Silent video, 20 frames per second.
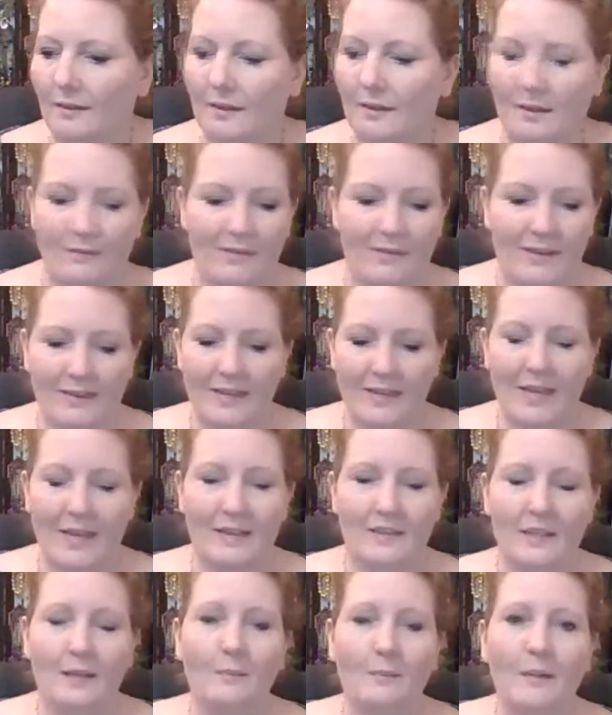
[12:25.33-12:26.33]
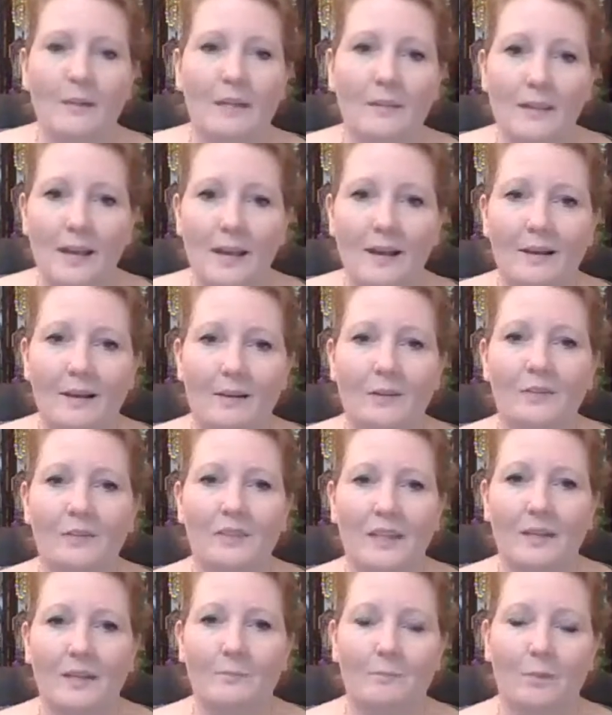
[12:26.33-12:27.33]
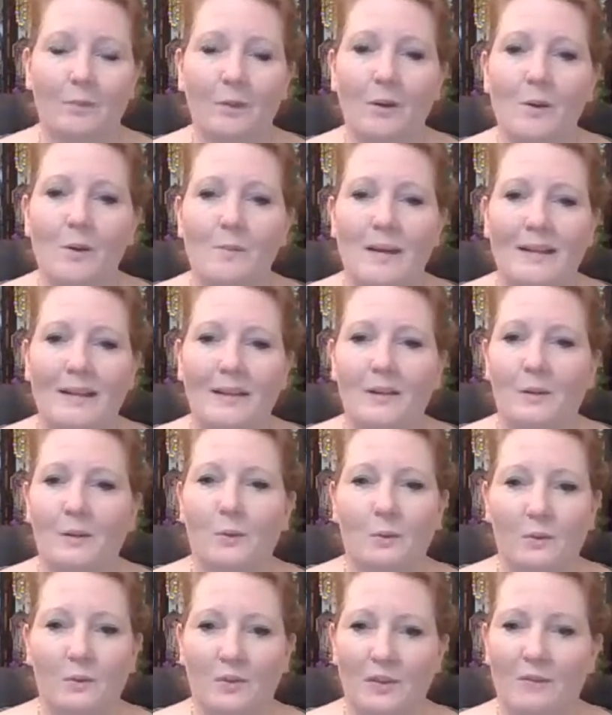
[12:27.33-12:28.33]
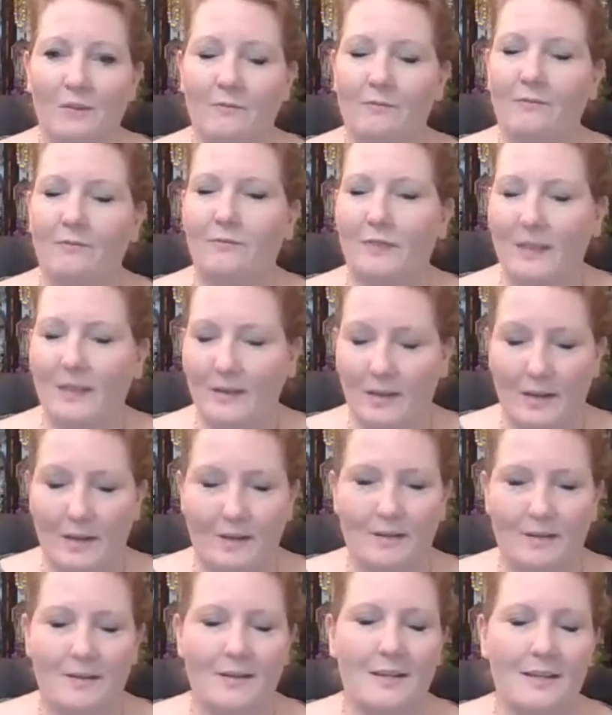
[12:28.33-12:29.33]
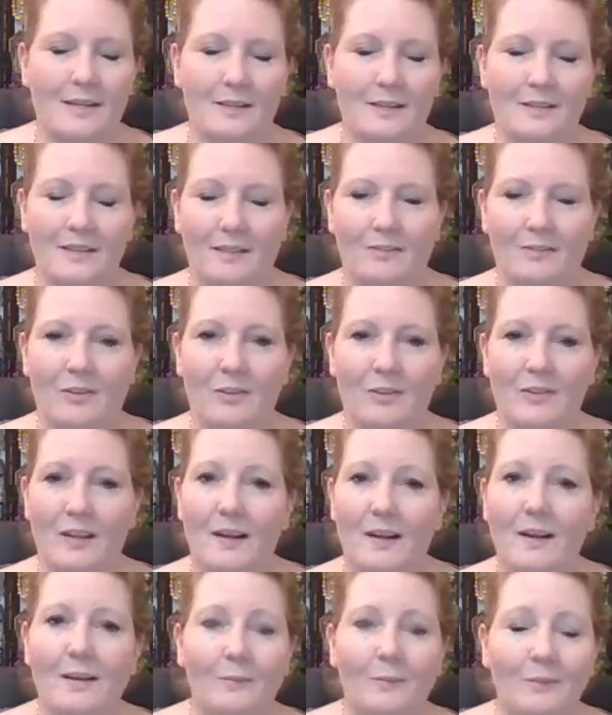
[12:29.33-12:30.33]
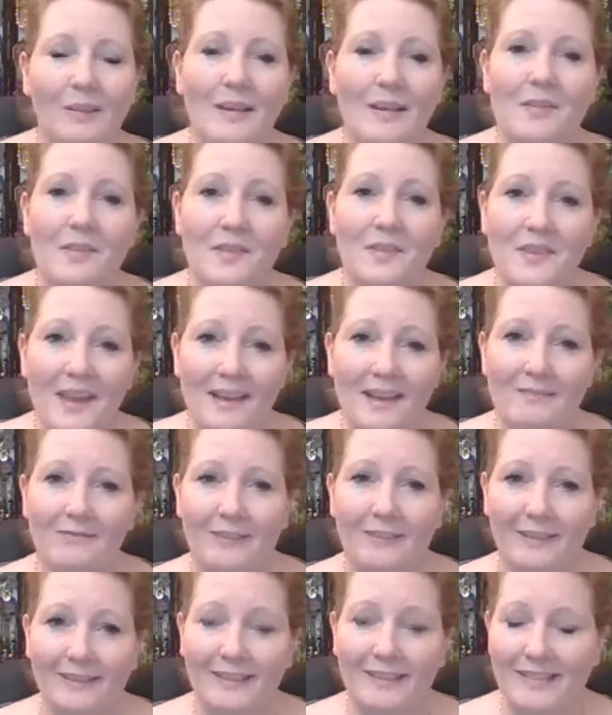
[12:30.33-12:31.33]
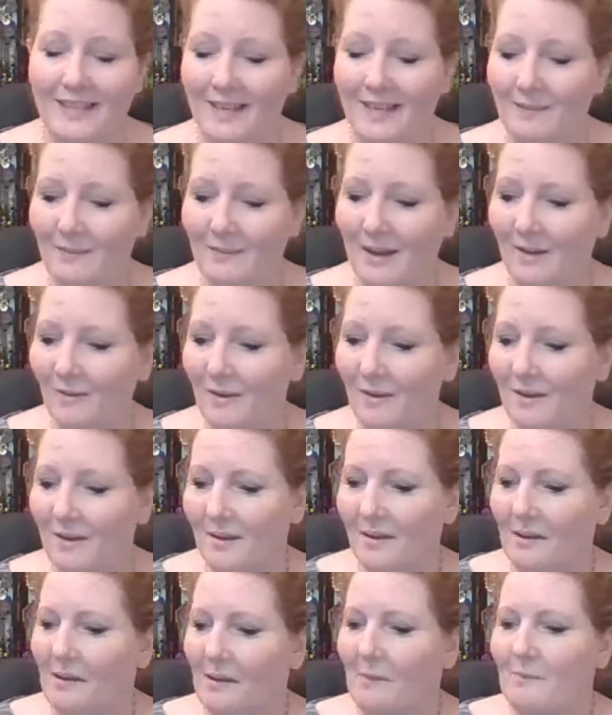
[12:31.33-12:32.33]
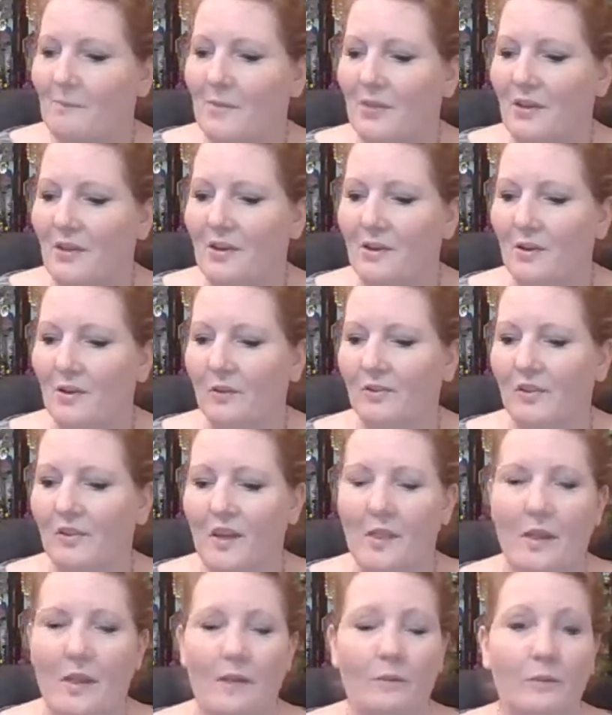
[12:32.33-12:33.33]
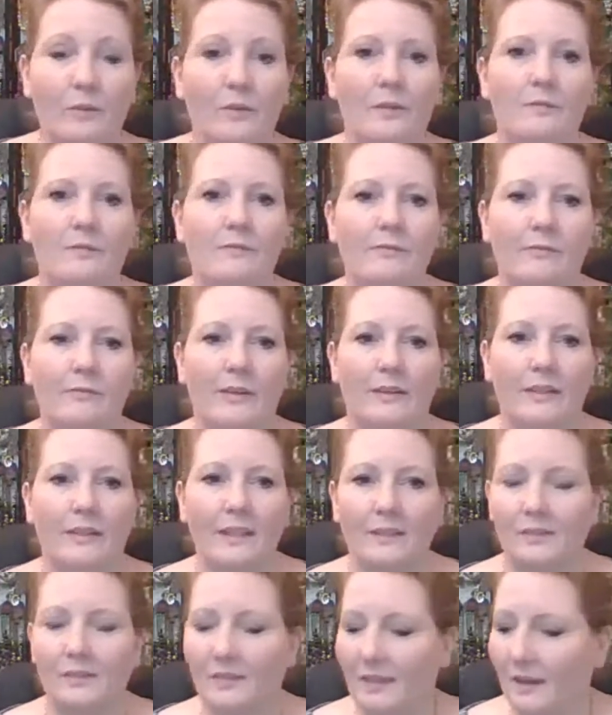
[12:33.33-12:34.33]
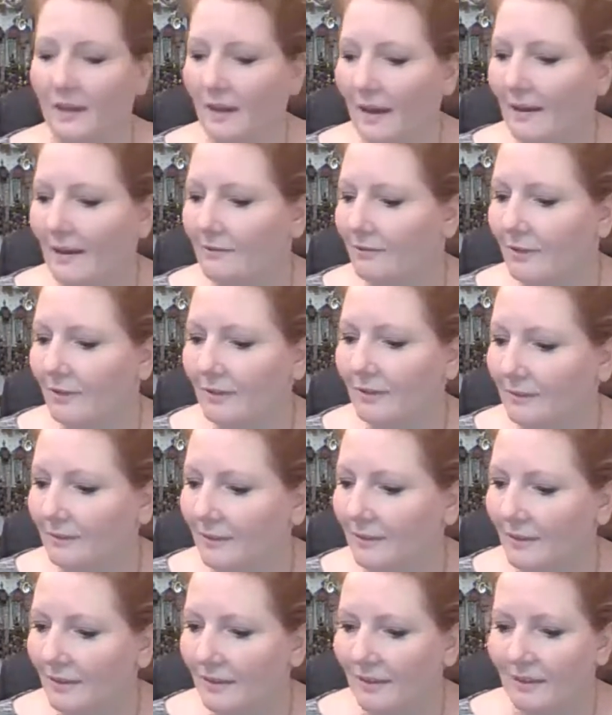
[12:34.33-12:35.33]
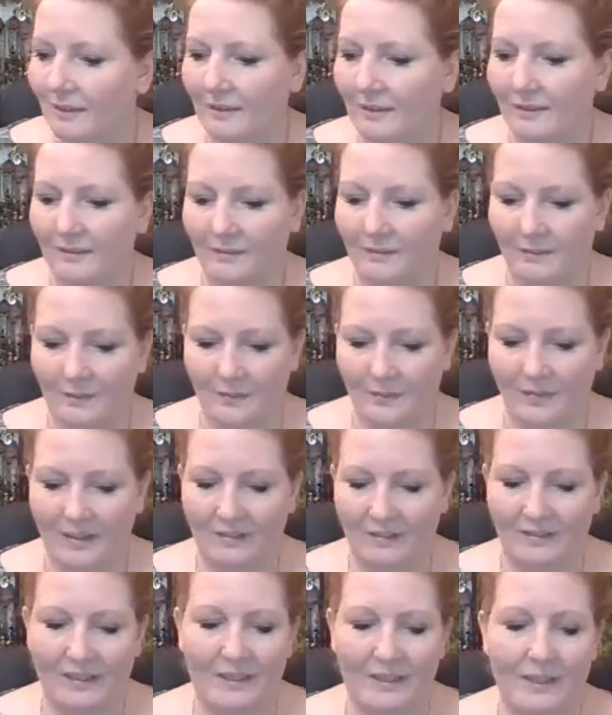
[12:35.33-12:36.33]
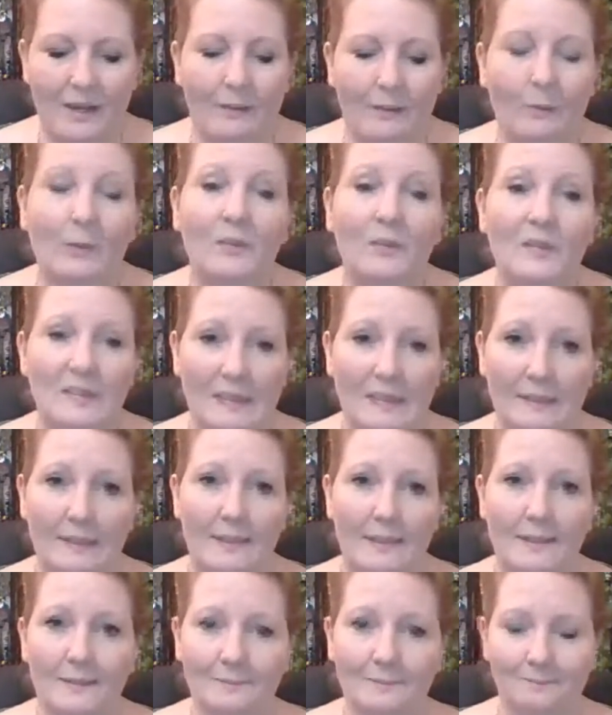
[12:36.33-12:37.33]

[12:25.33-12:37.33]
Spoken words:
And I finally had to come in the house and blow my nose very hard several times, and the gnat finally came out. But the girls thought that was the funniest thing ever. They said I was silly.